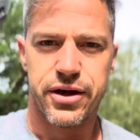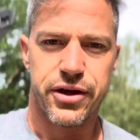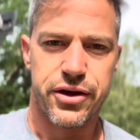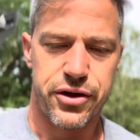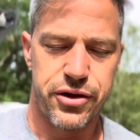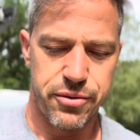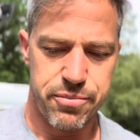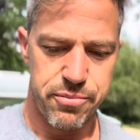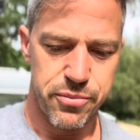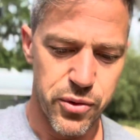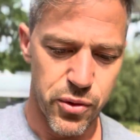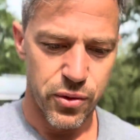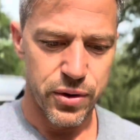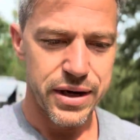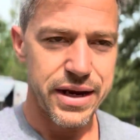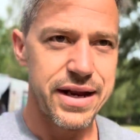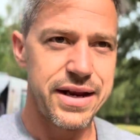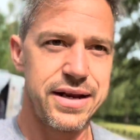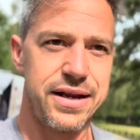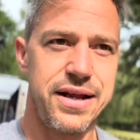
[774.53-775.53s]
Good
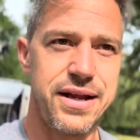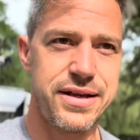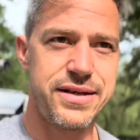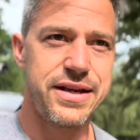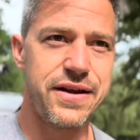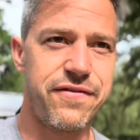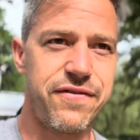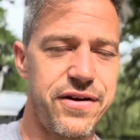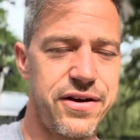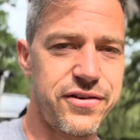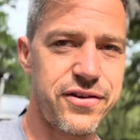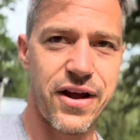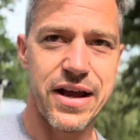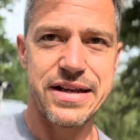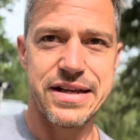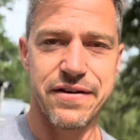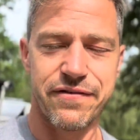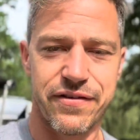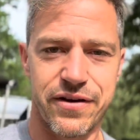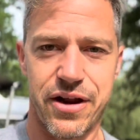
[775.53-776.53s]
morning. Different, slightly
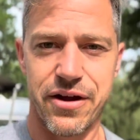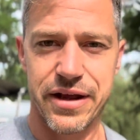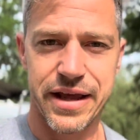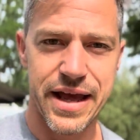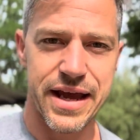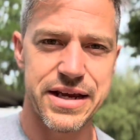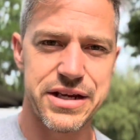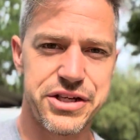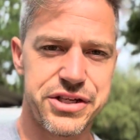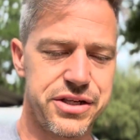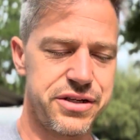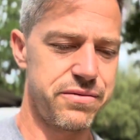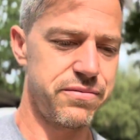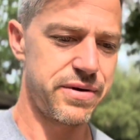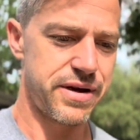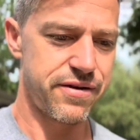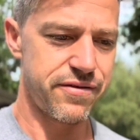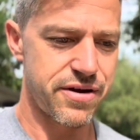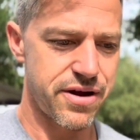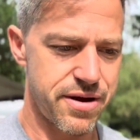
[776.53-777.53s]
different location.
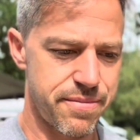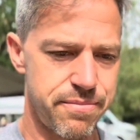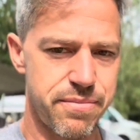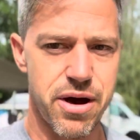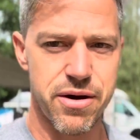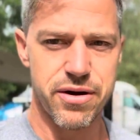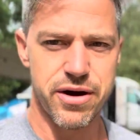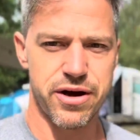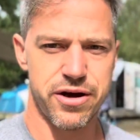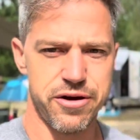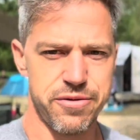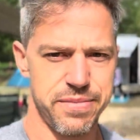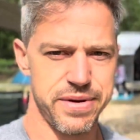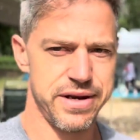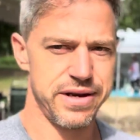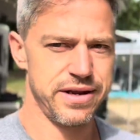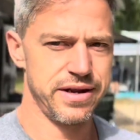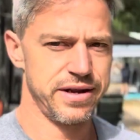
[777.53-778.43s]
We're uh, motorhoming